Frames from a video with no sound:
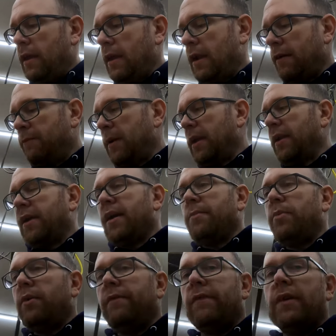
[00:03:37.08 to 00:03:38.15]
And I've made a
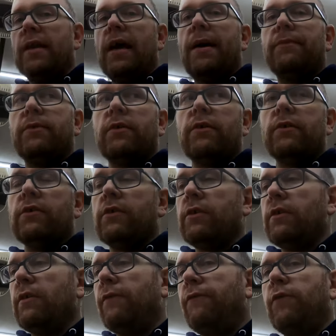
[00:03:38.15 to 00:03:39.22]
couple of
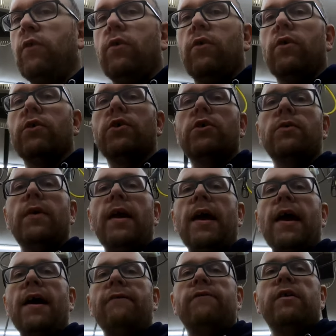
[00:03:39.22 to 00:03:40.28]
adapters for
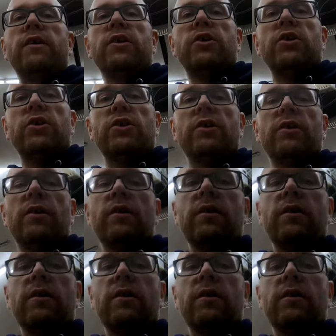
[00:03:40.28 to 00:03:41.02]
2.5-inch